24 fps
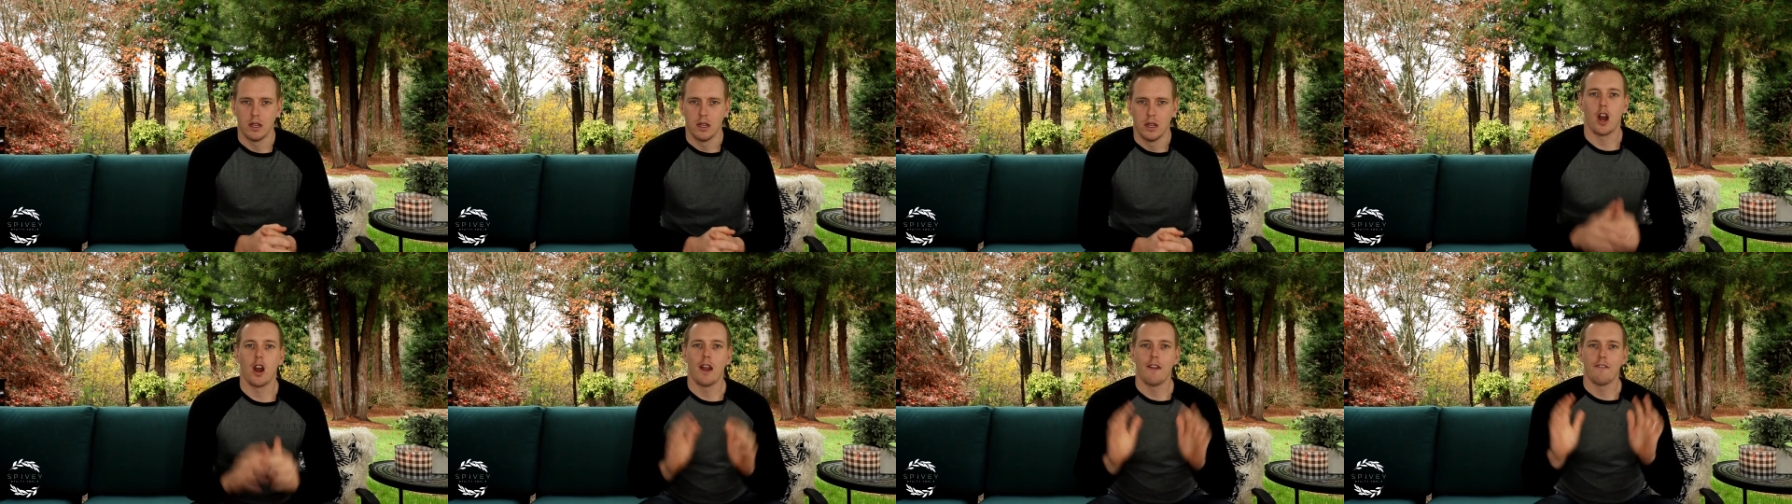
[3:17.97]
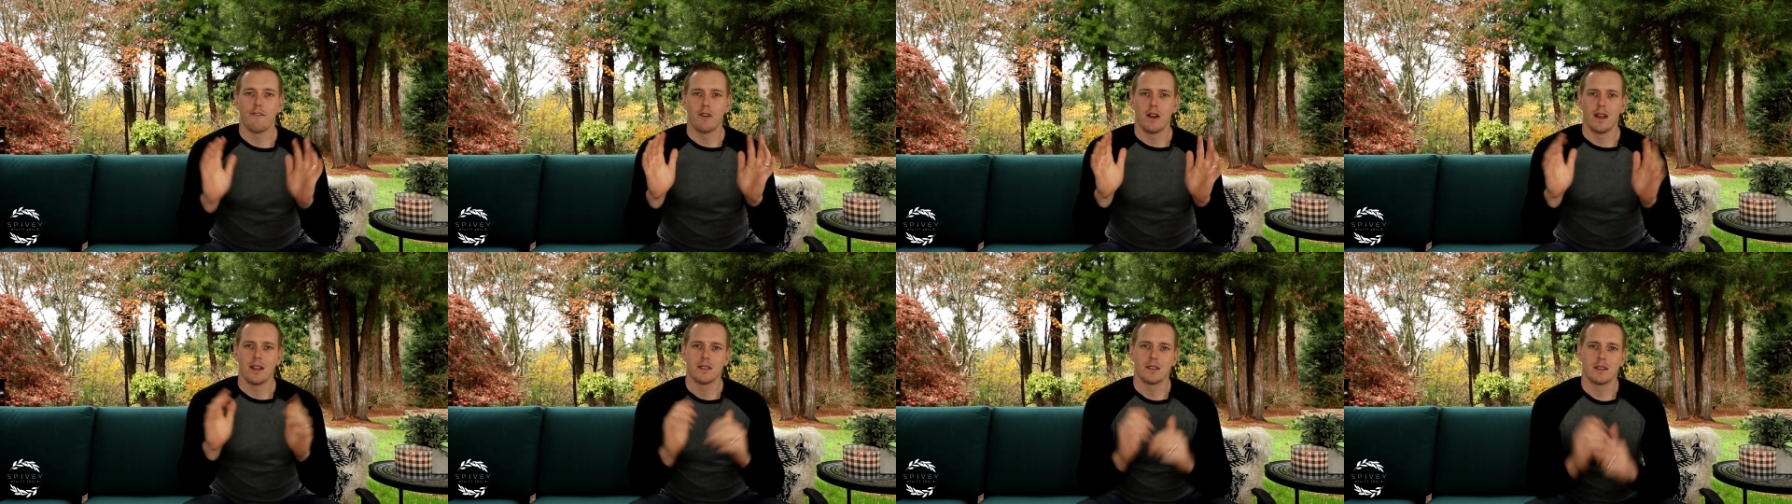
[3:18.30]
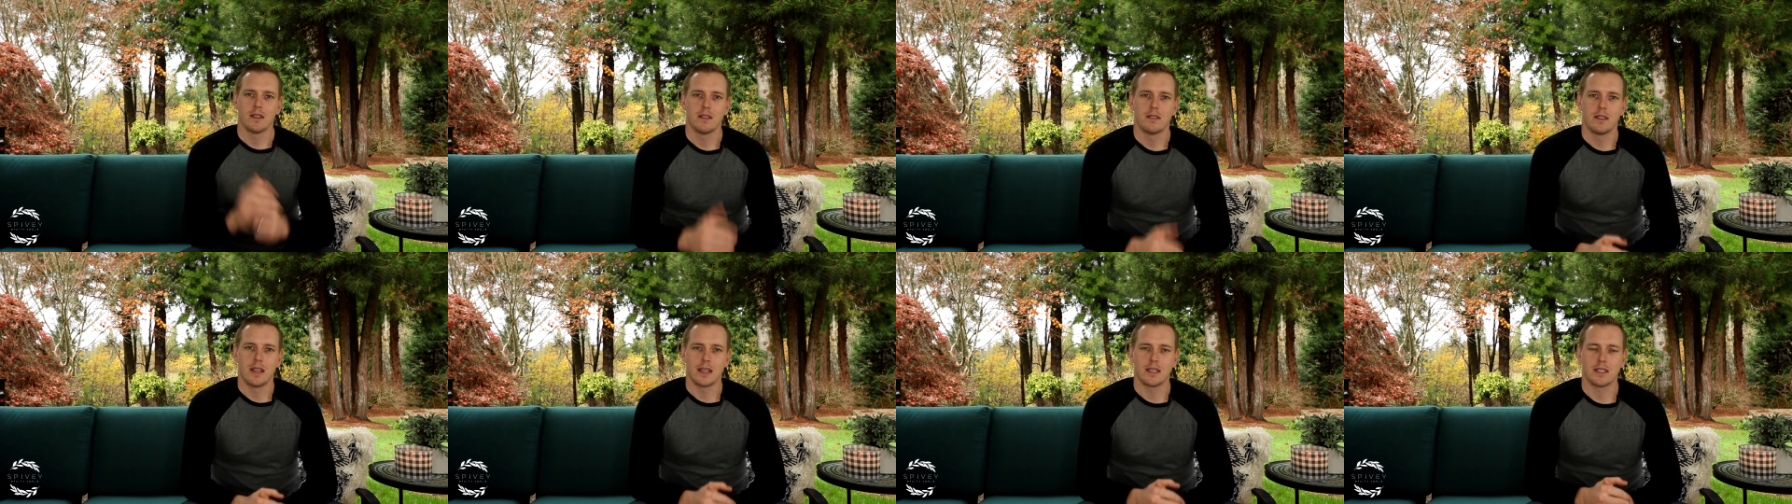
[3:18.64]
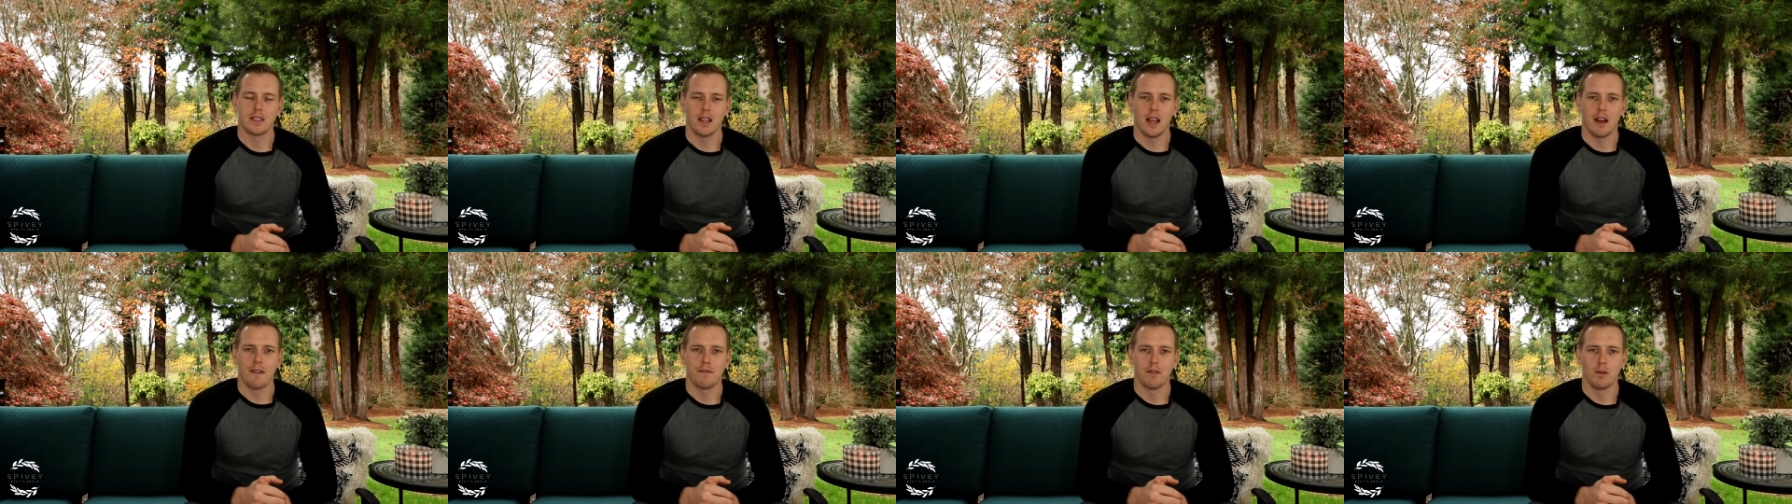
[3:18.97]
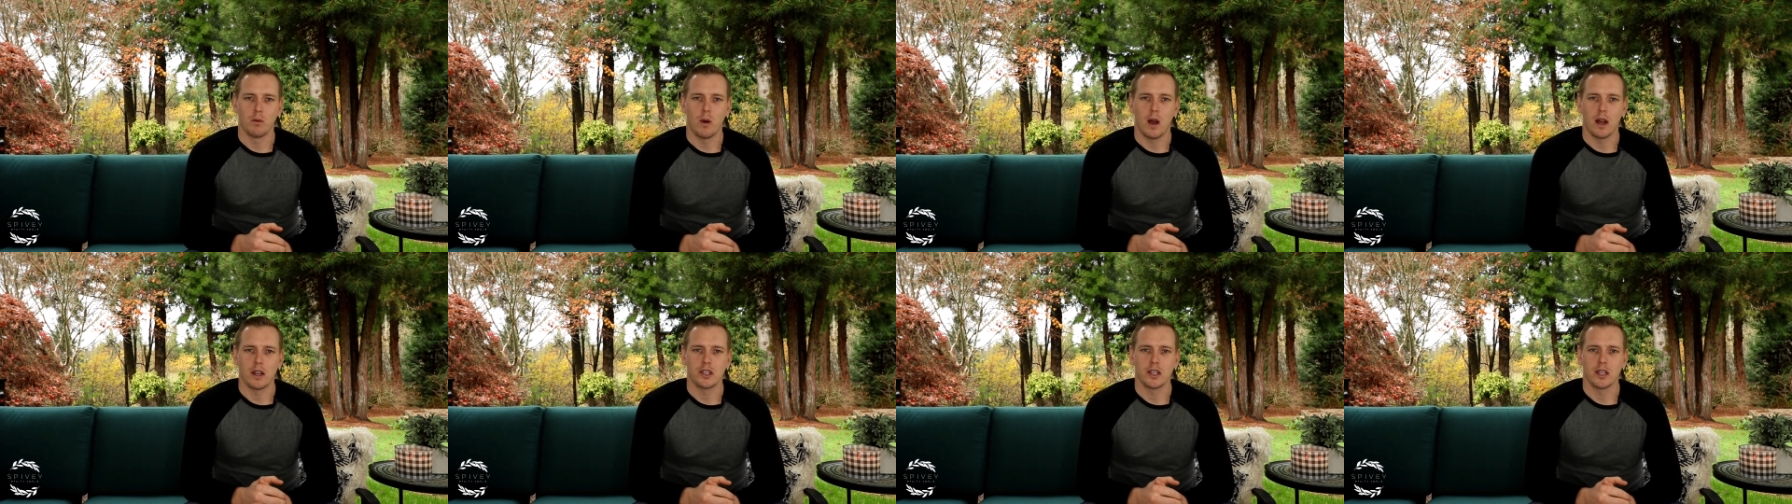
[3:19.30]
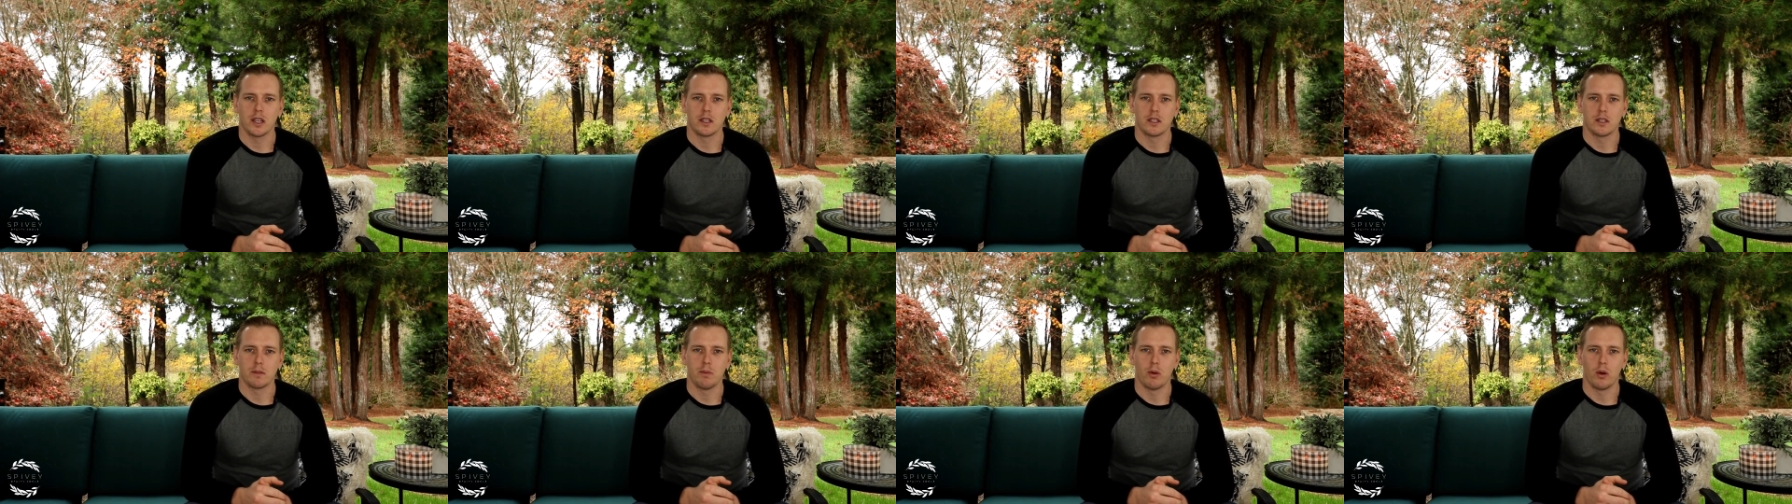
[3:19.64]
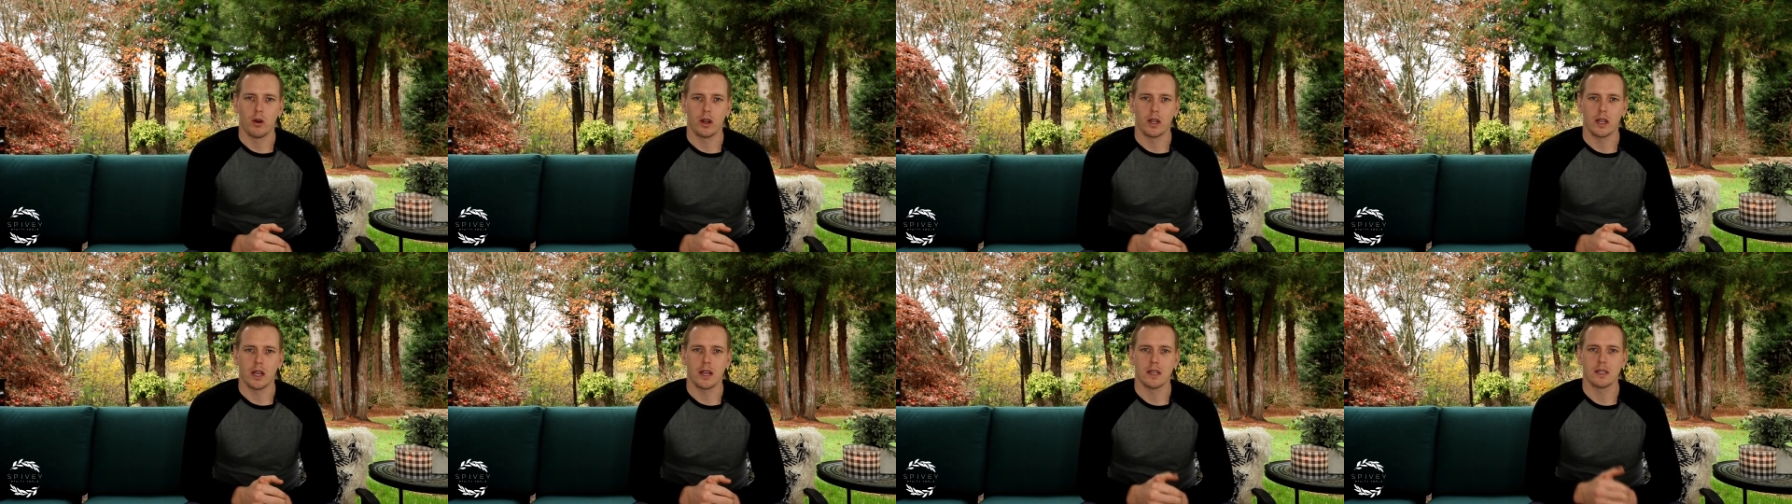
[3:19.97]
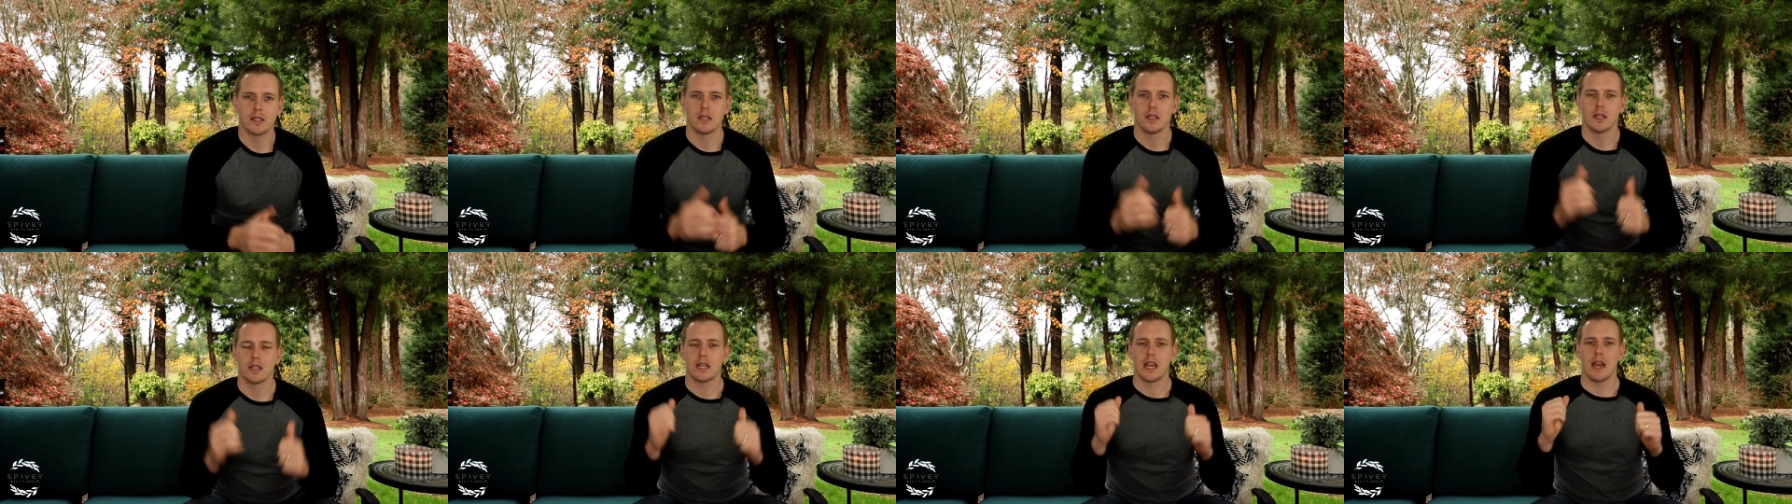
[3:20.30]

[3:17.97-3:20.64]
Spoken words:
Alright friends, thanks a lot for watching and supporting us.